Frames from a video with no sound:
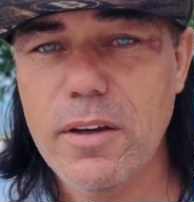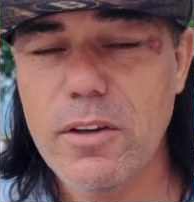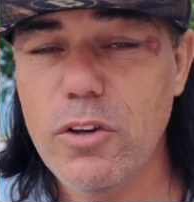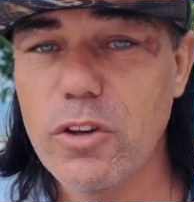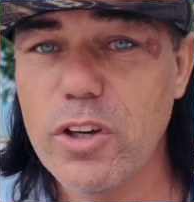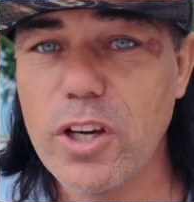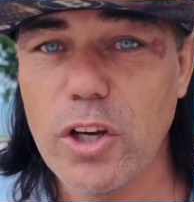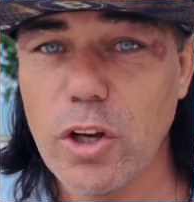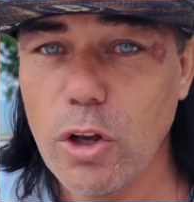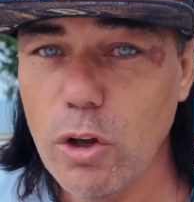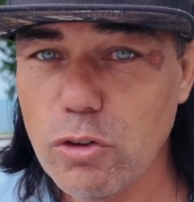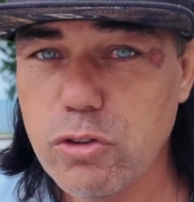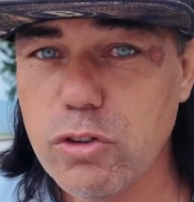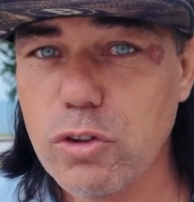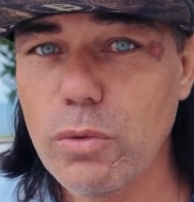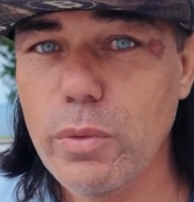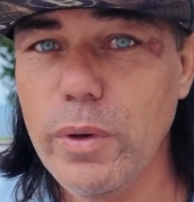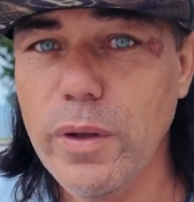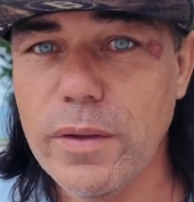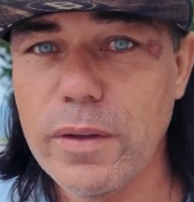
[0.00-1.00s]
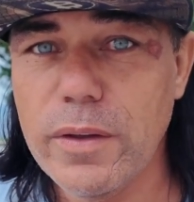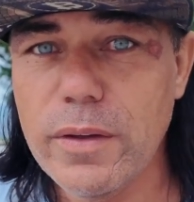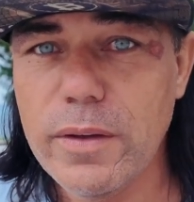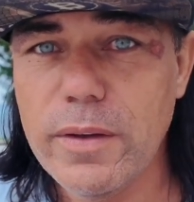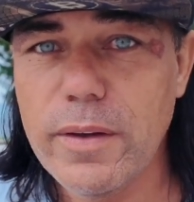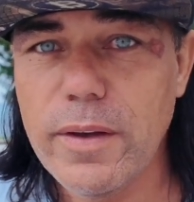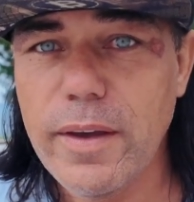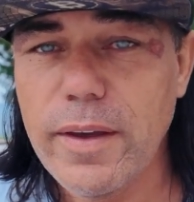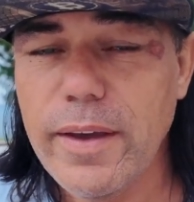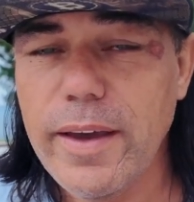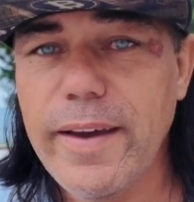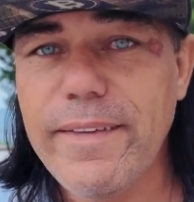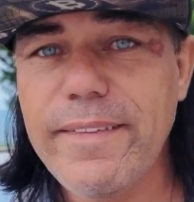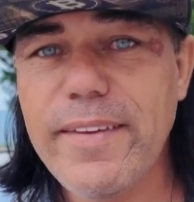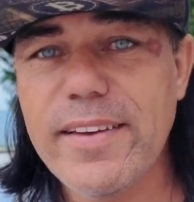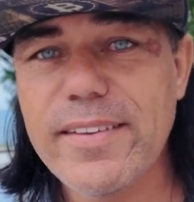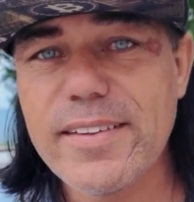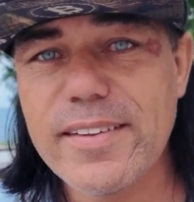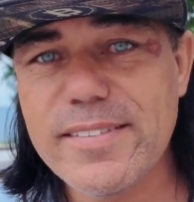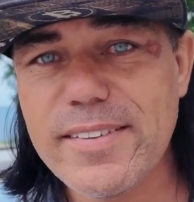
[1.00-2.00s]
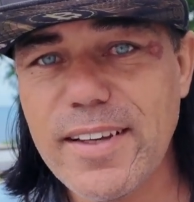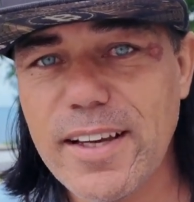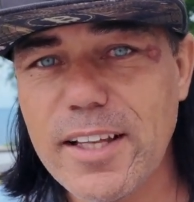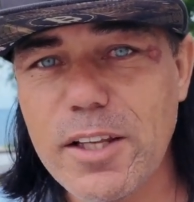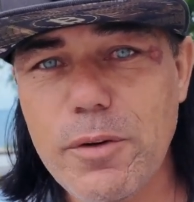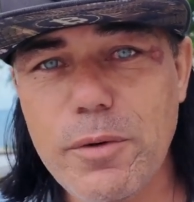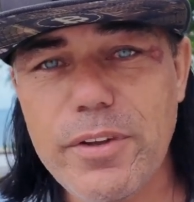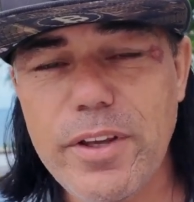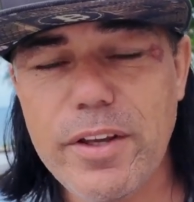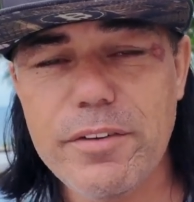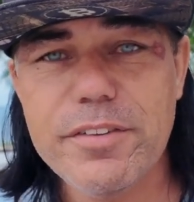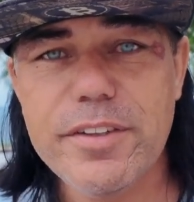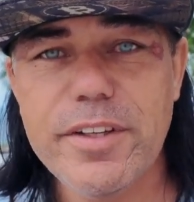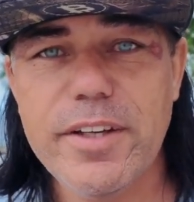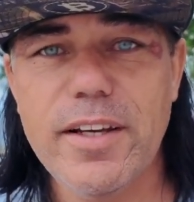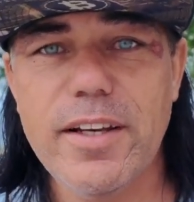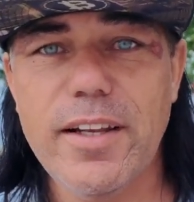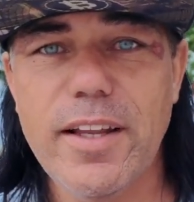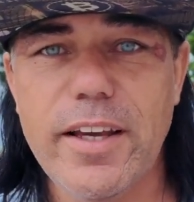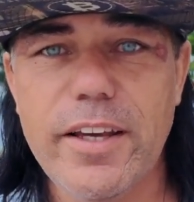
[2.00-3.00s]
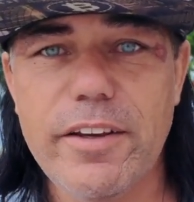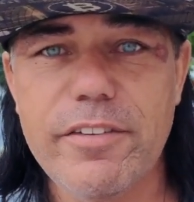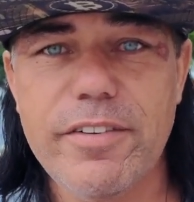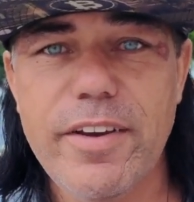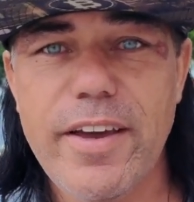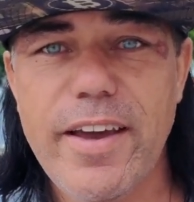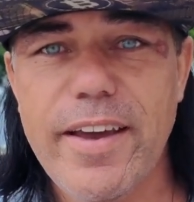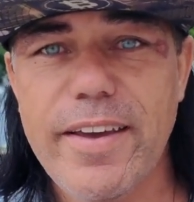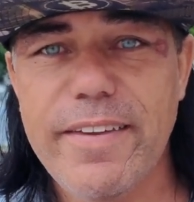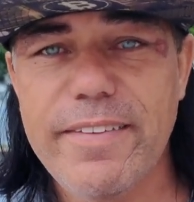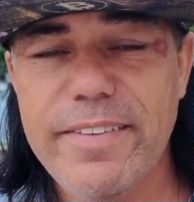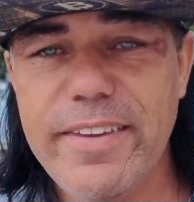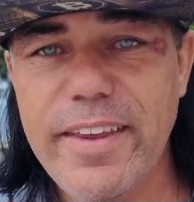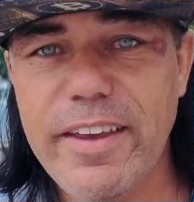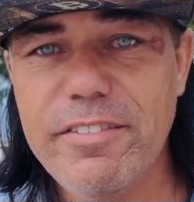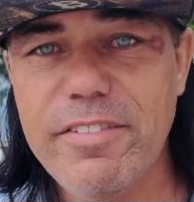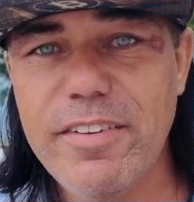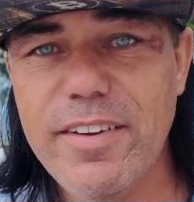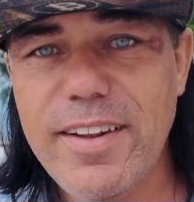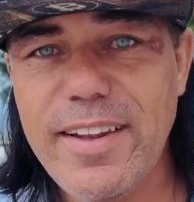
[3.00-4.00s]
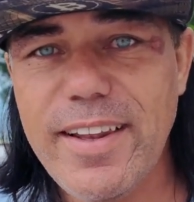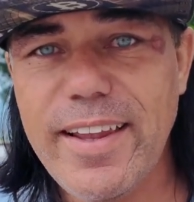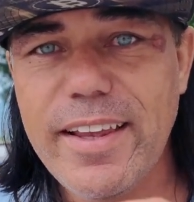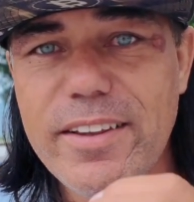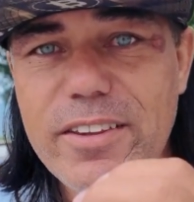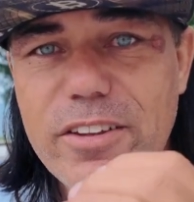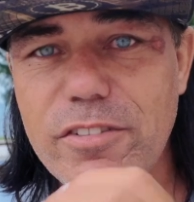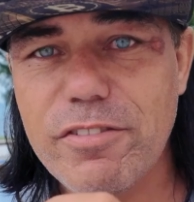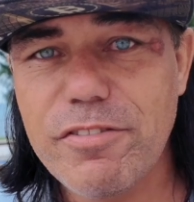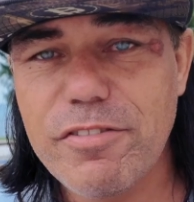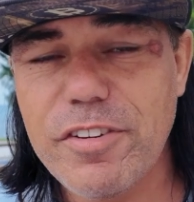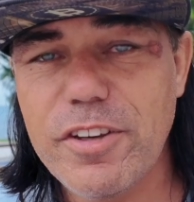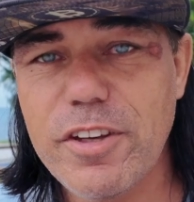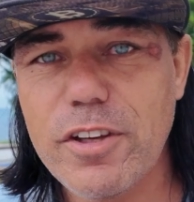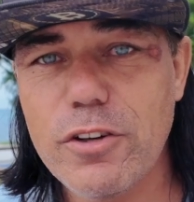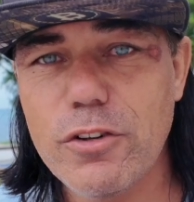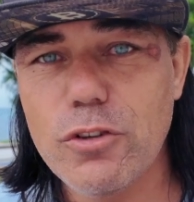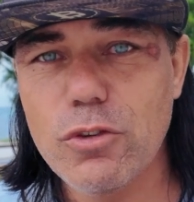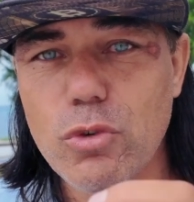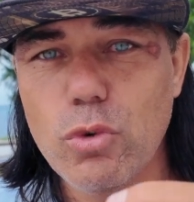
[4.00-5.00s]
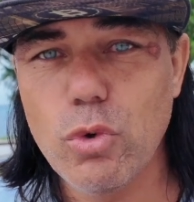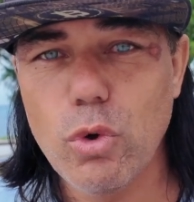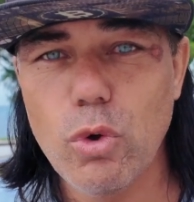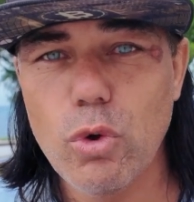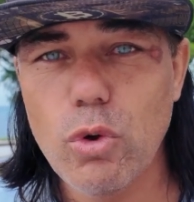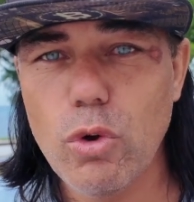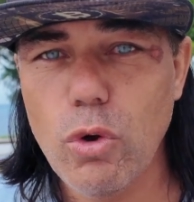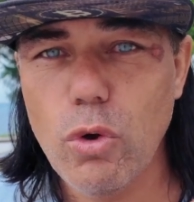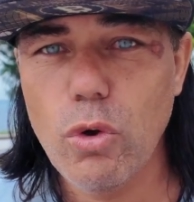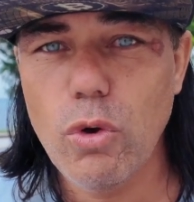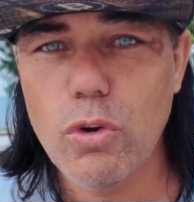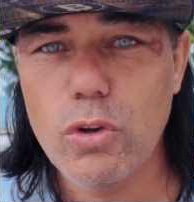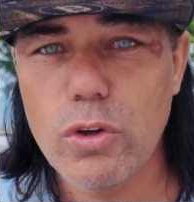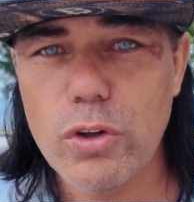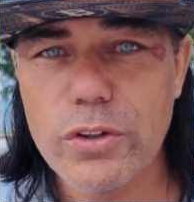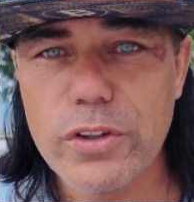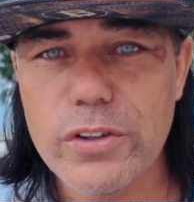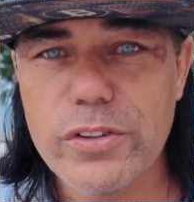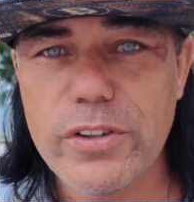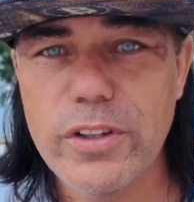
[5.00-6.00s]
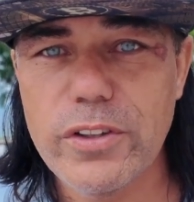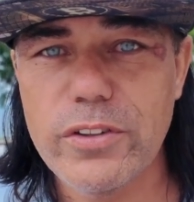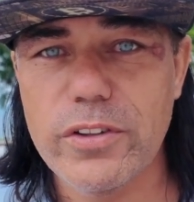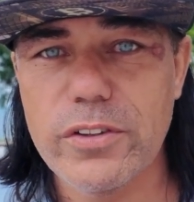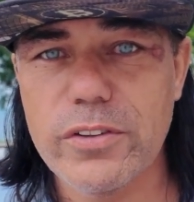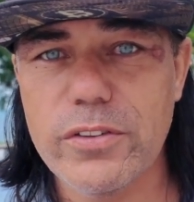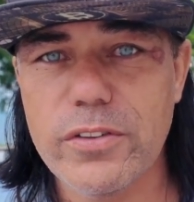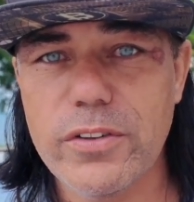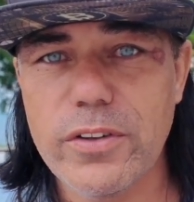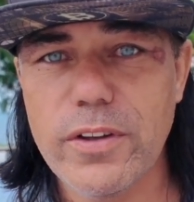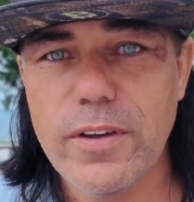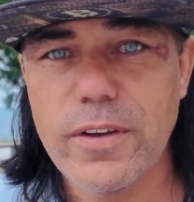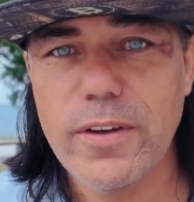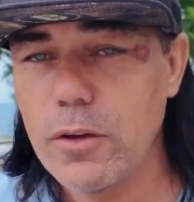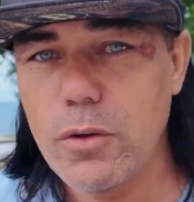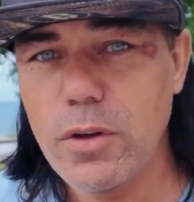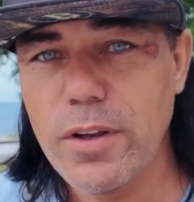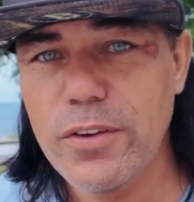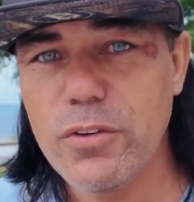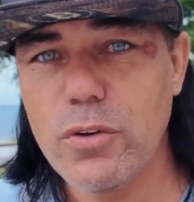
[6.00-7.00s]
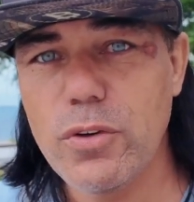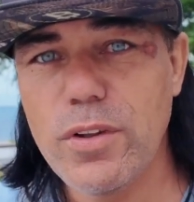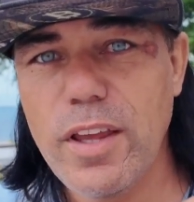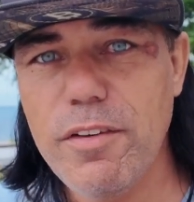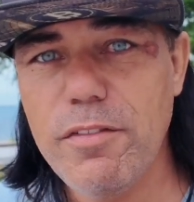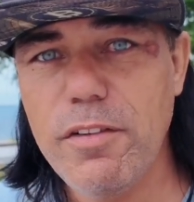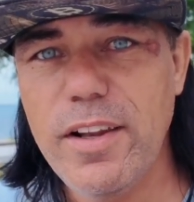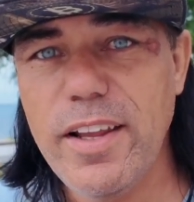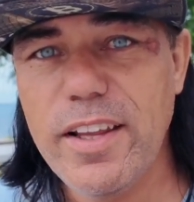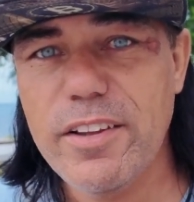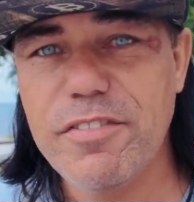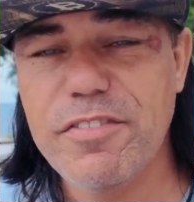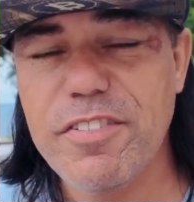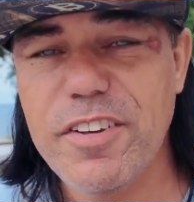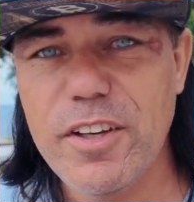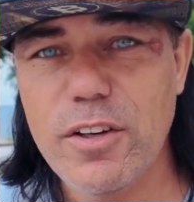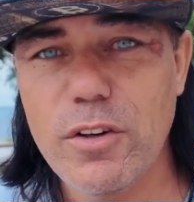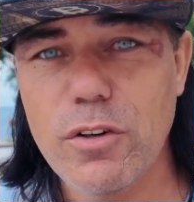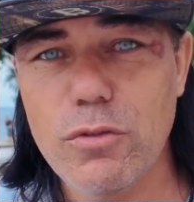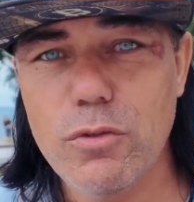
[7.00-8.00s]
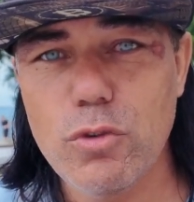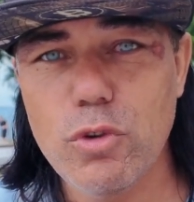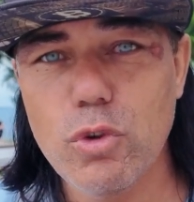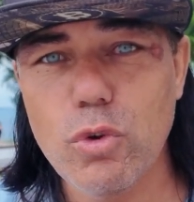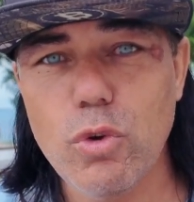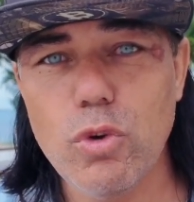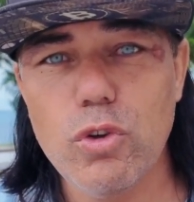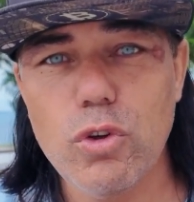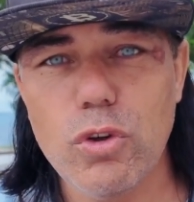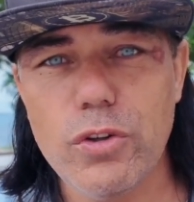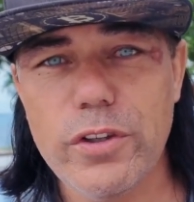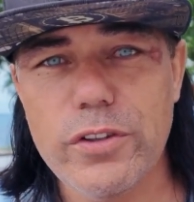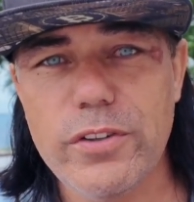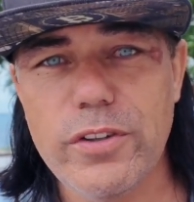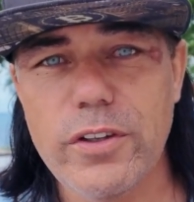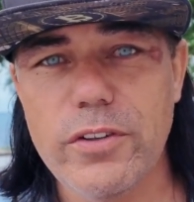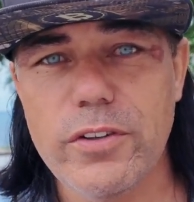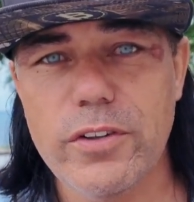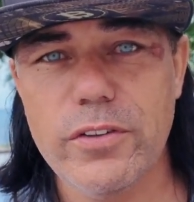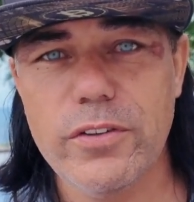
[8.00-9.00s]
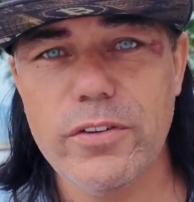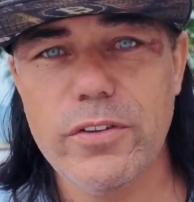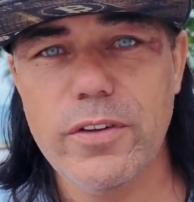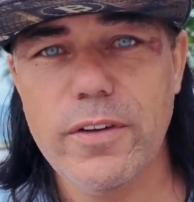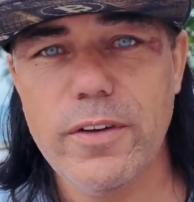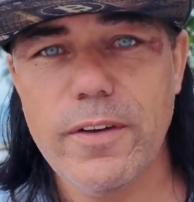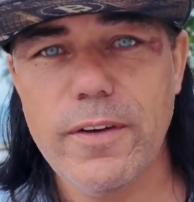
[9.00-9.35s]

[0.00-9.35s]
You can also win. And that's exactly with everything in life. Never let the fear rule all your decisions. You should never let fear rule your decisions.